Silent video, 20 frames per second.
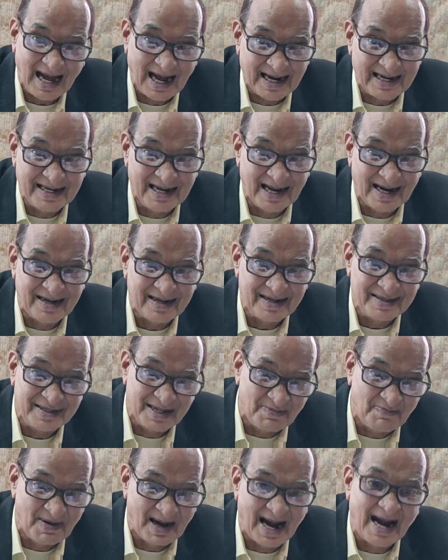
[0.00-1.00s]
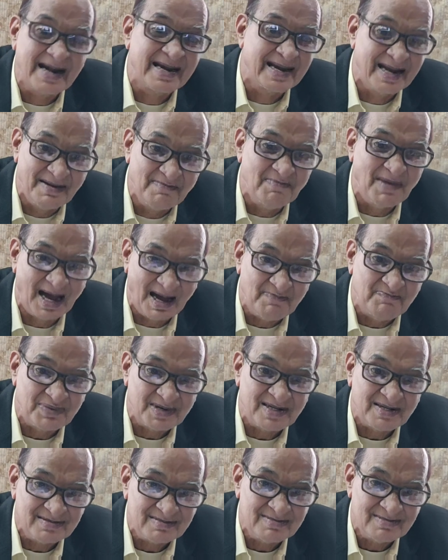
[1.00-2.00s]
under the brand name
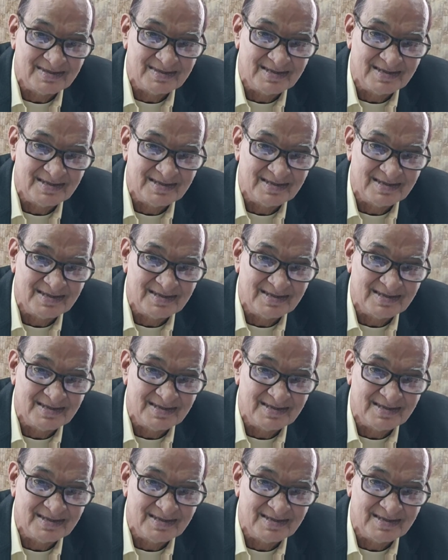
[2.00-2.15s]
apple.